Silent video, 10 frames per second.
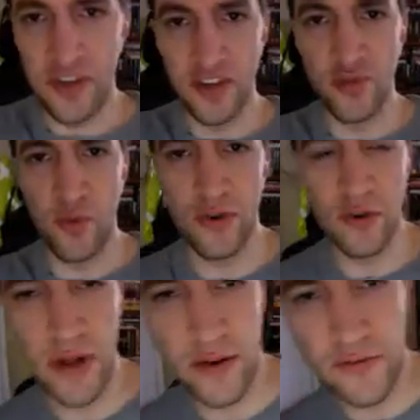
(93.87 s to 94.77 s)
on Twitter
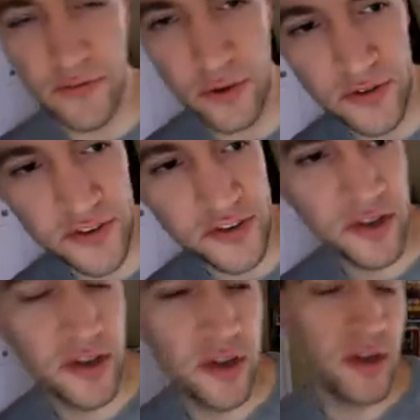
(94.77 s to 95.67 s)
about it
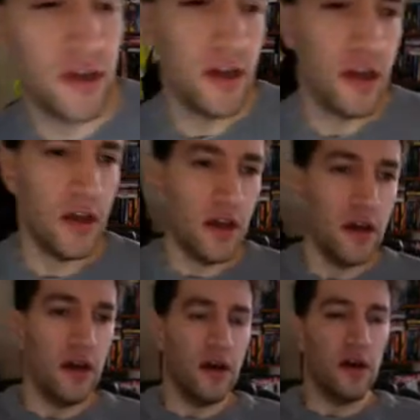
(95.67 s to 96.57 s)
first.
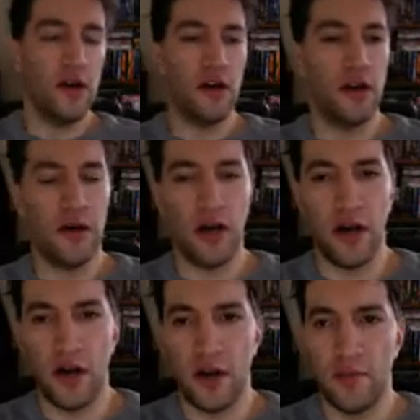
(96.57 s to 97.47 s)

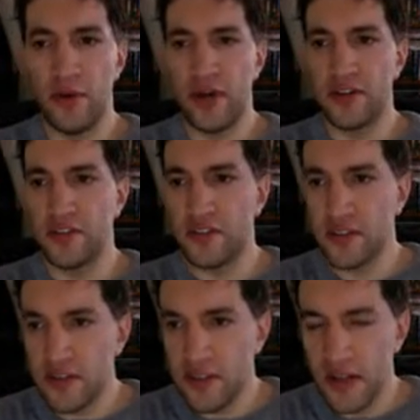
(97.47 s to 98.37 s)

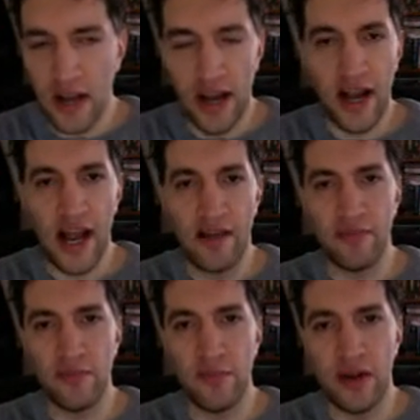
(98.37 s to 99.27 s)
But I have
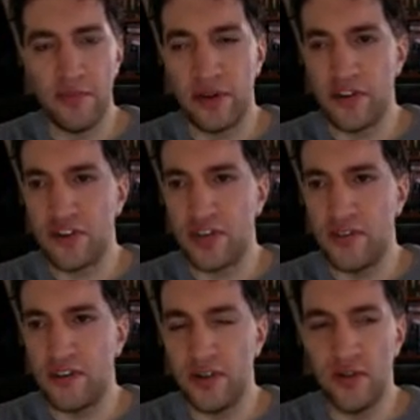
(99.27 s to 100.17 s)
a bunch of
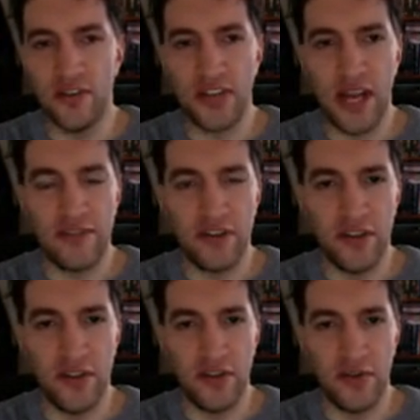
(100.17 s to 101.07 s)
stuff to do this
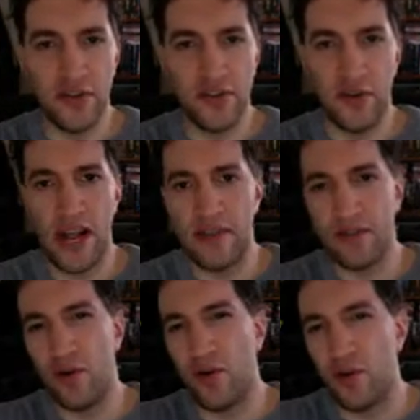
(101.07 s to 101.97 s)
afternoon. Don't have
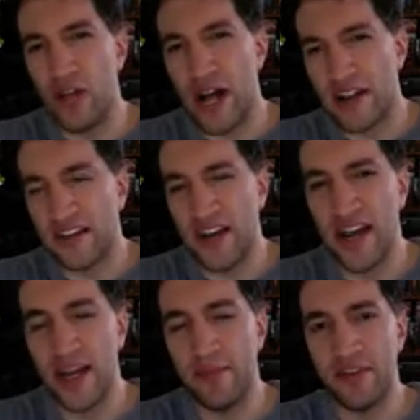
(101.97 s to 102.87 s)
a whole lot of
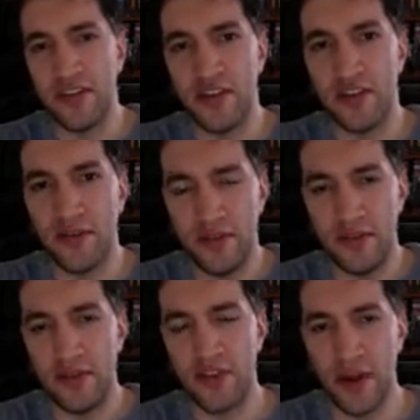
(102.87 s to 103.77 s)
time to
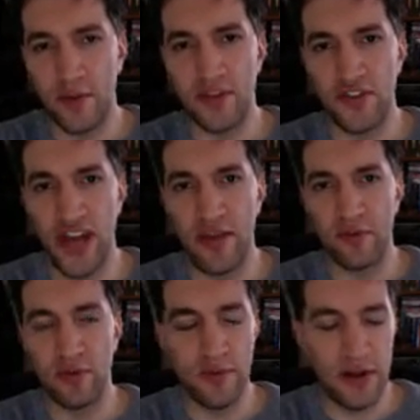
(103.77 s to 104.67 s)
talk with the chat
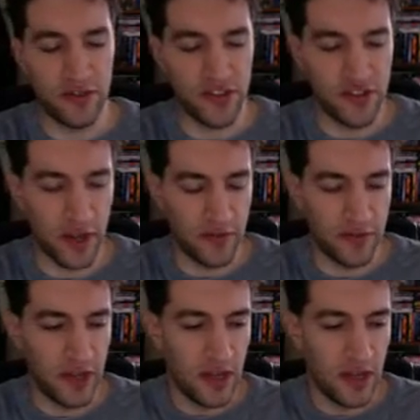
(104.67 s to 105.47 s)
room about stuff.